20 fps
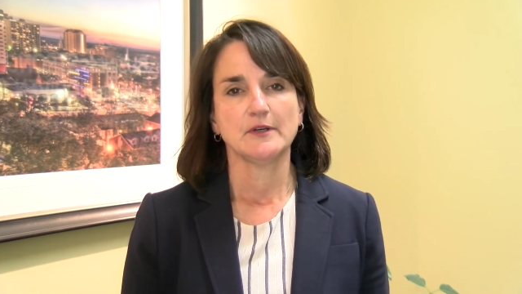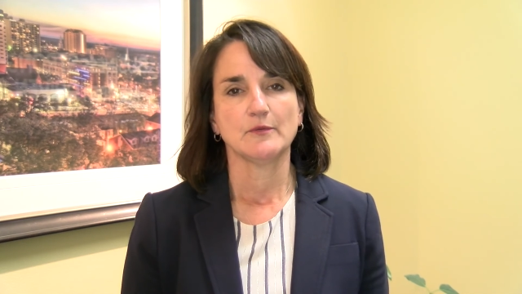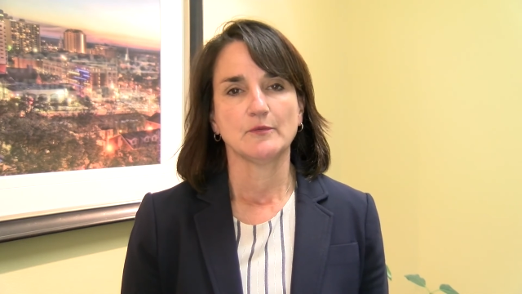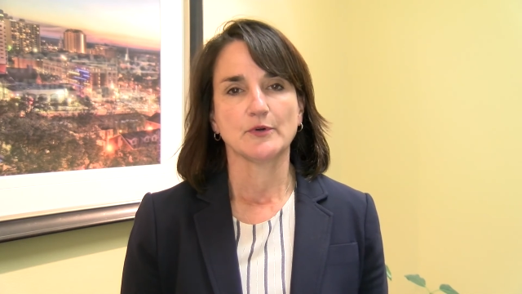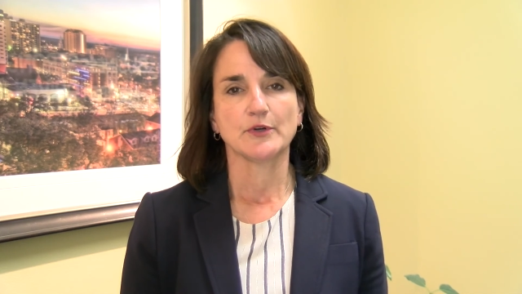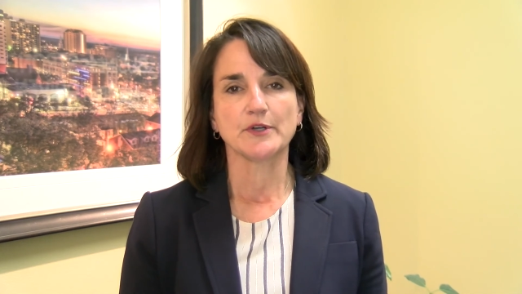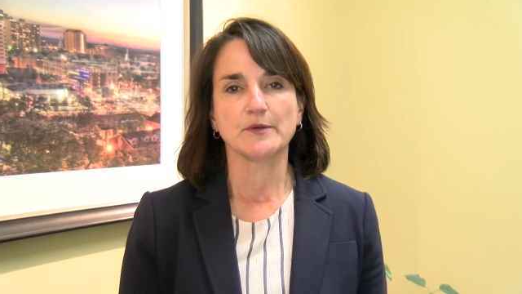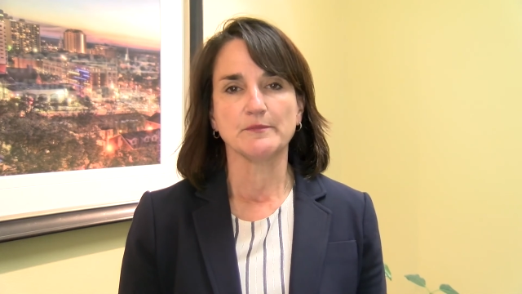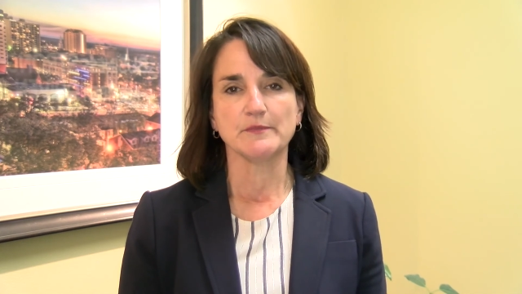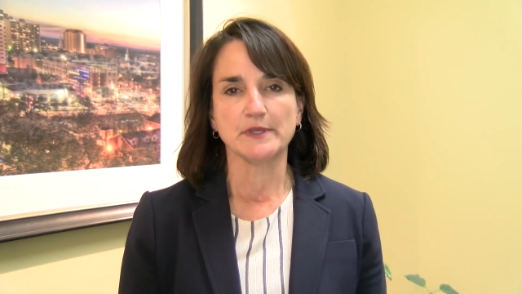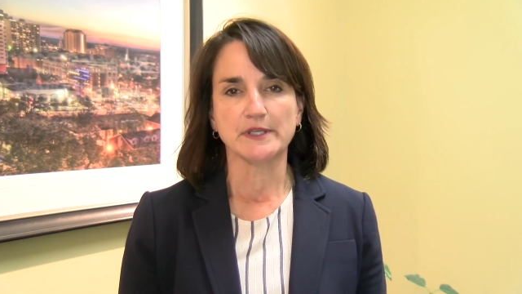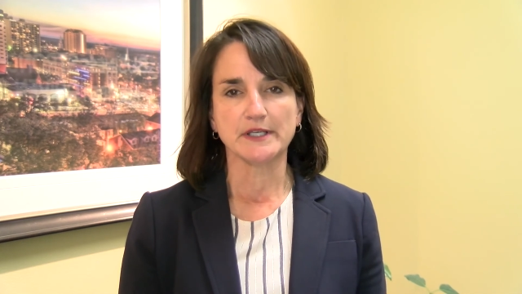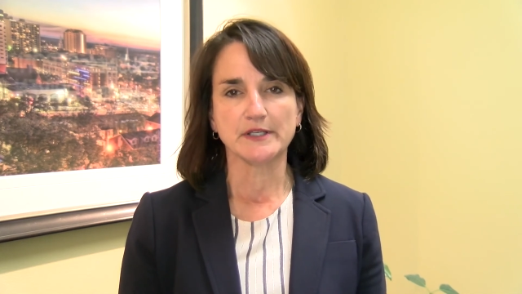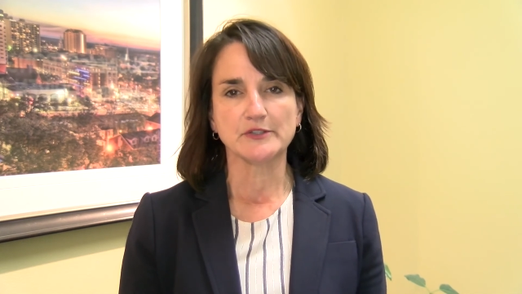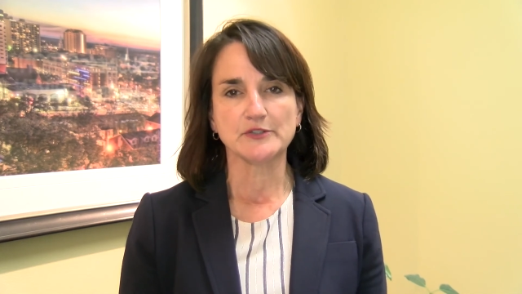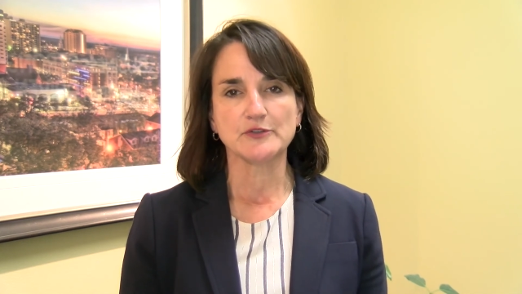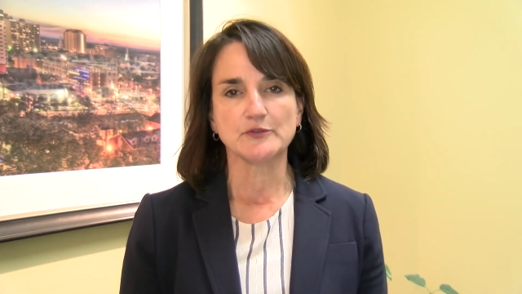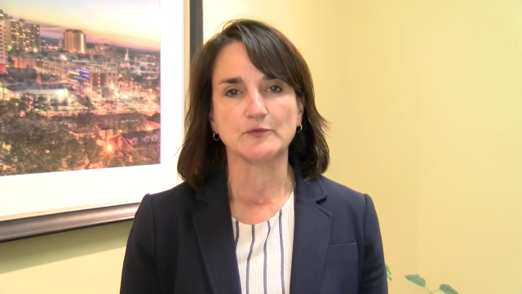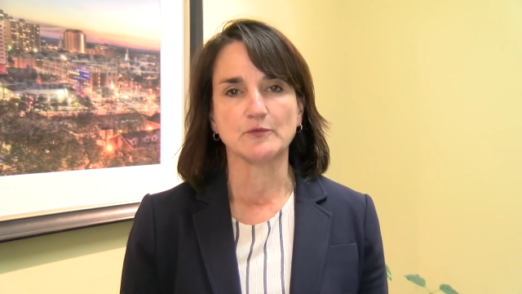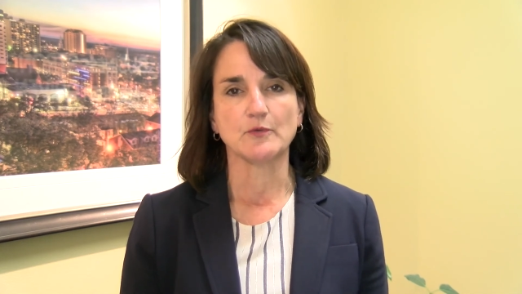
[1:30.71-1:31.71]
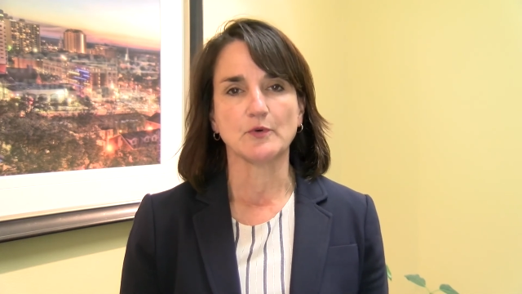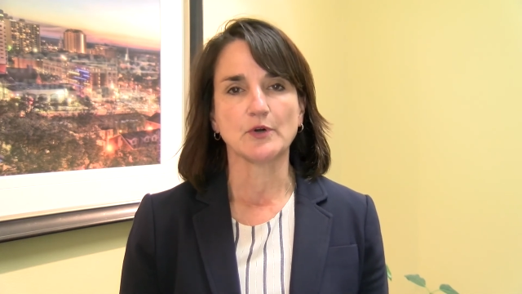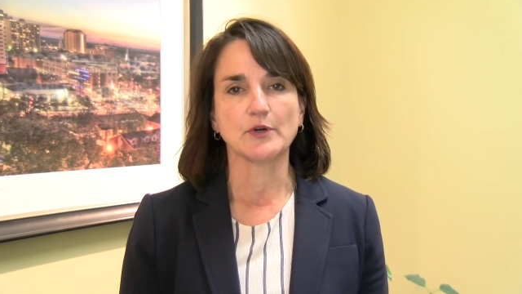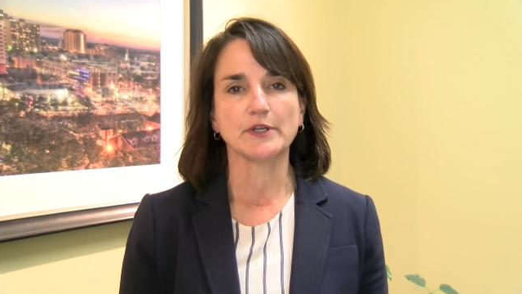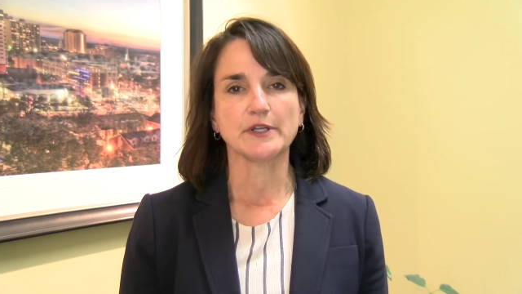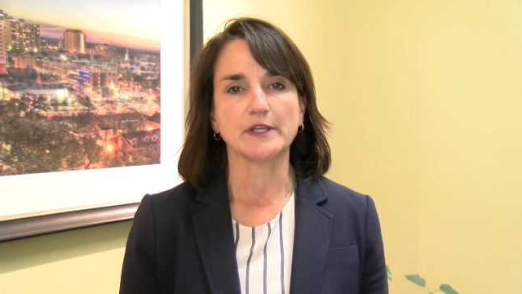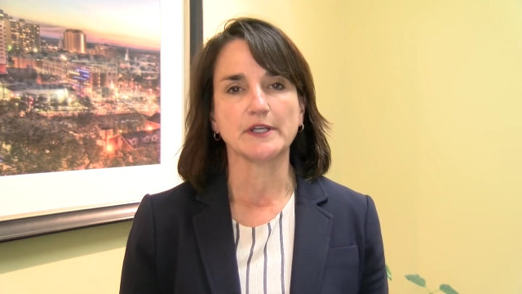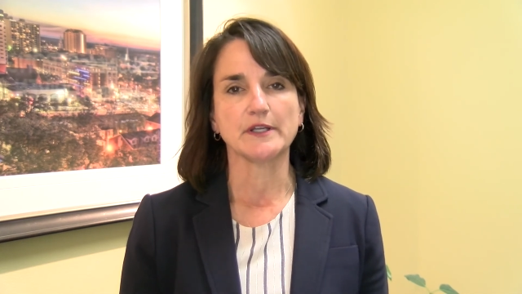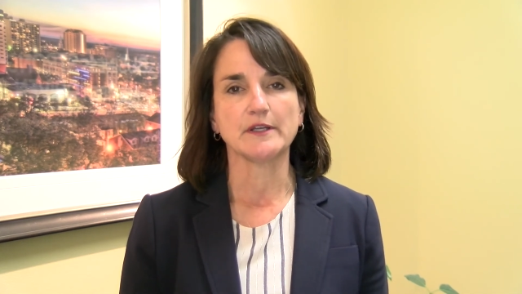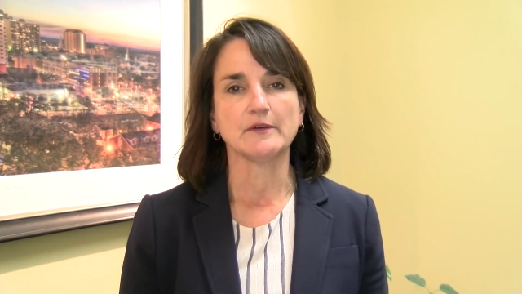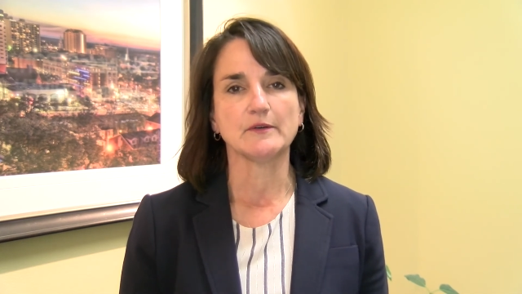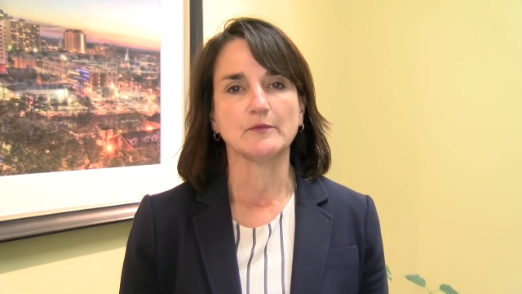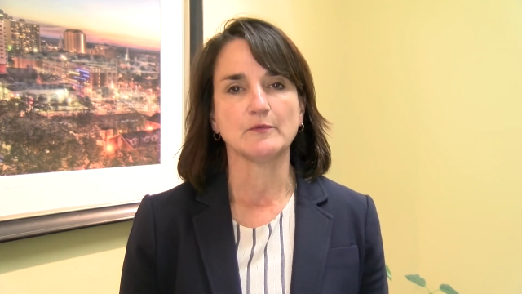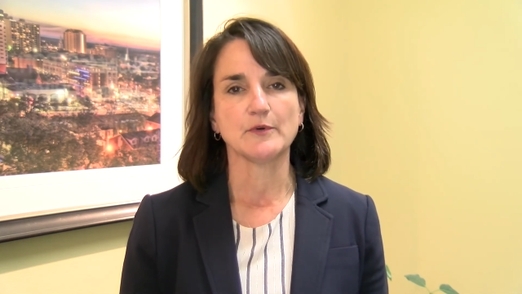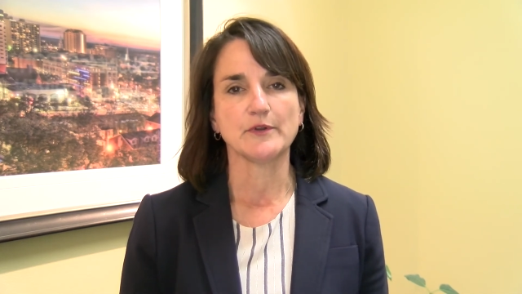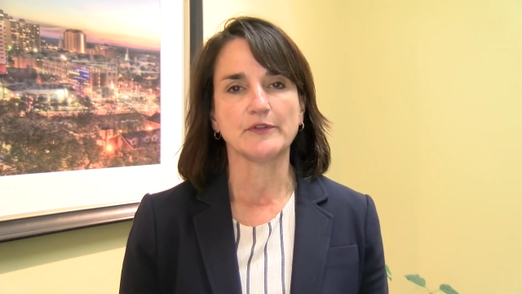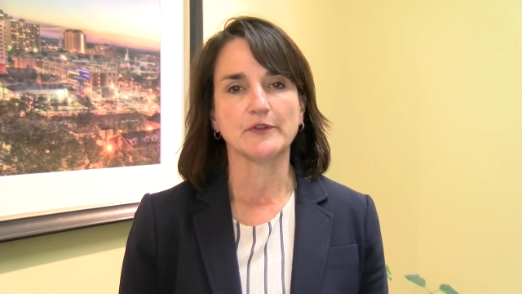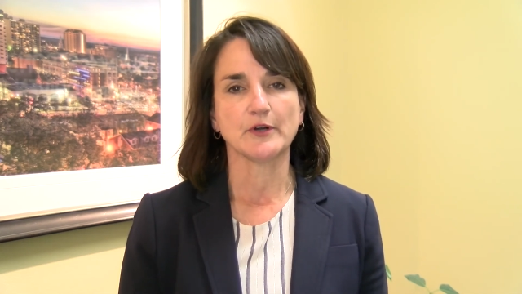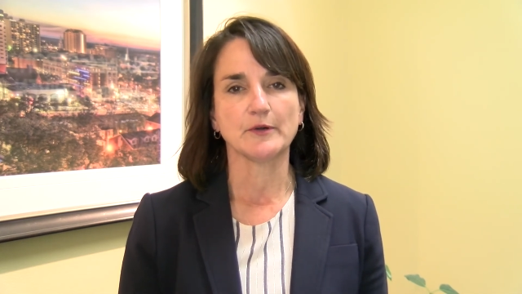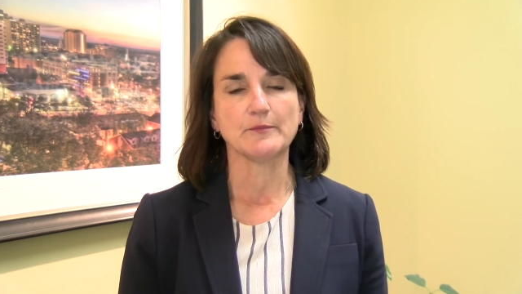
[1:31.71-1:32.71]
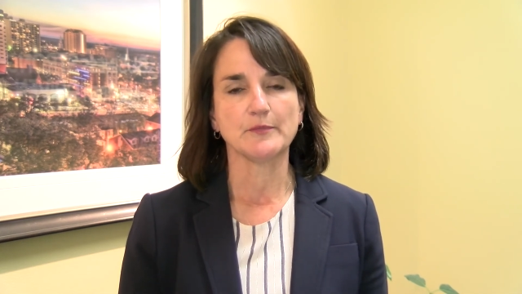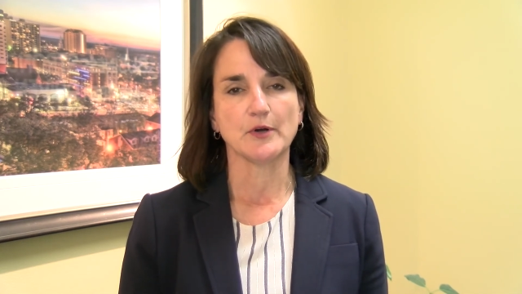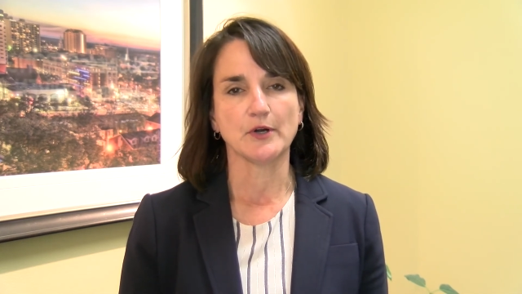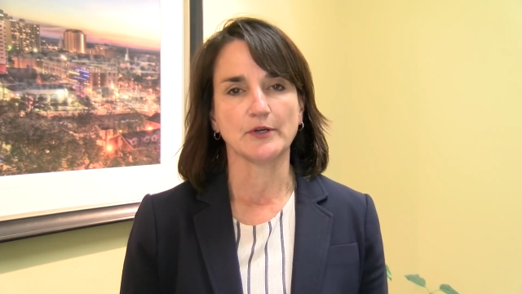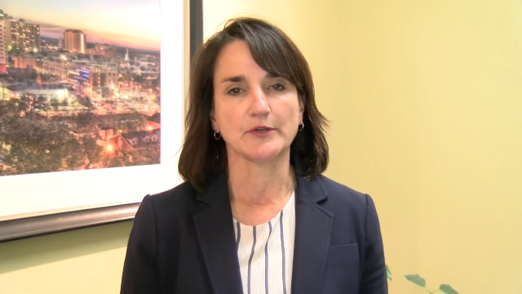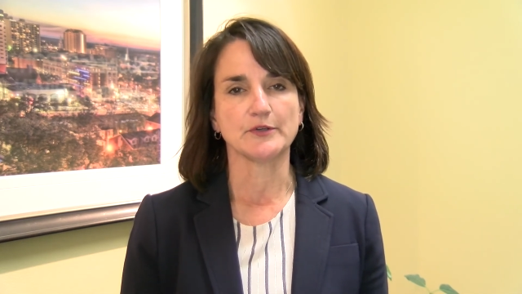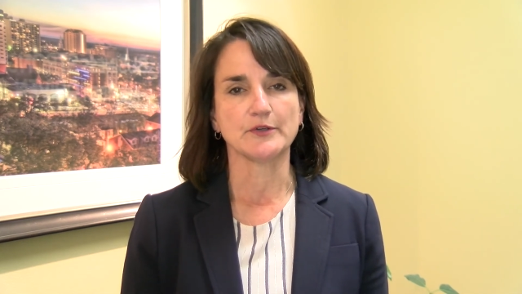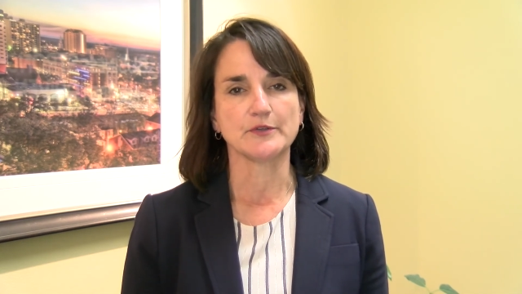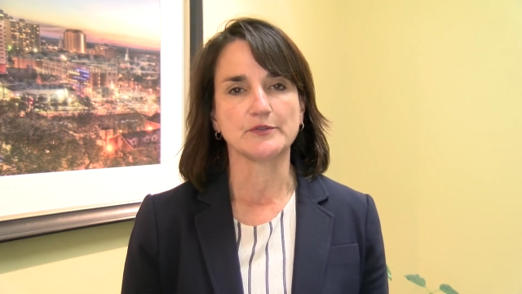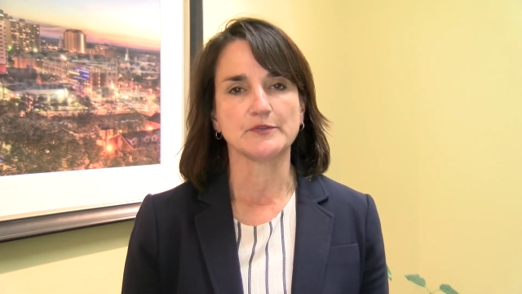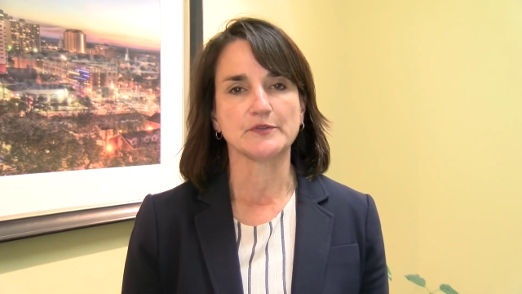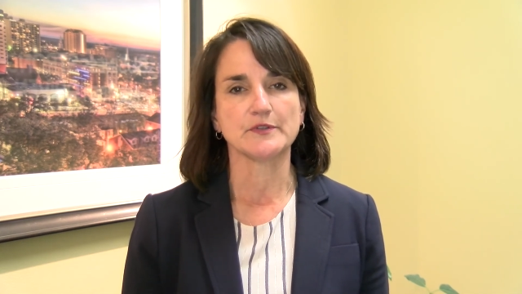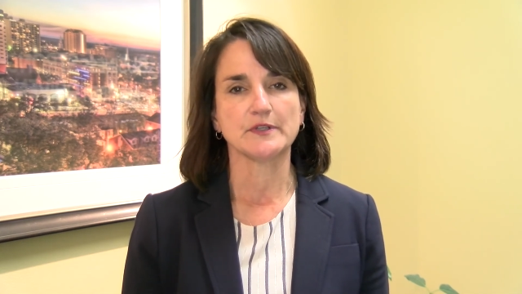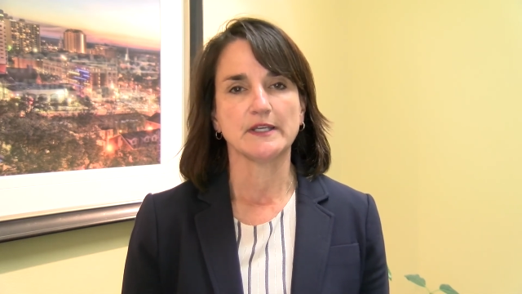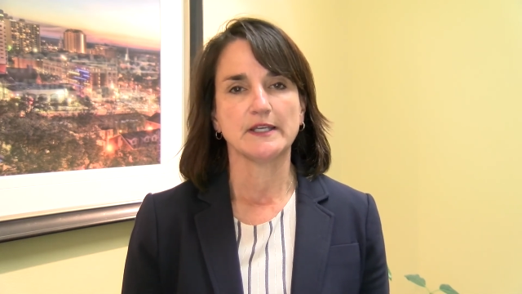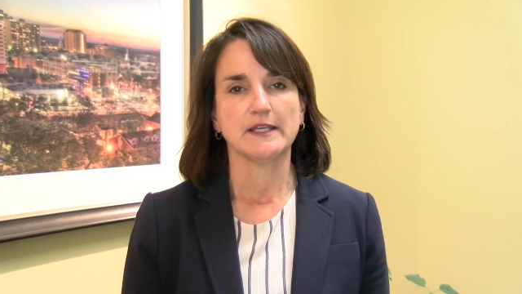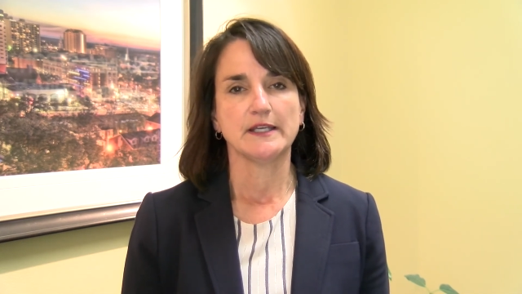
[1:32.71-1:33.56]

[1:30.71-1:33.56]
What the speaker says: We're committed to working with our partners,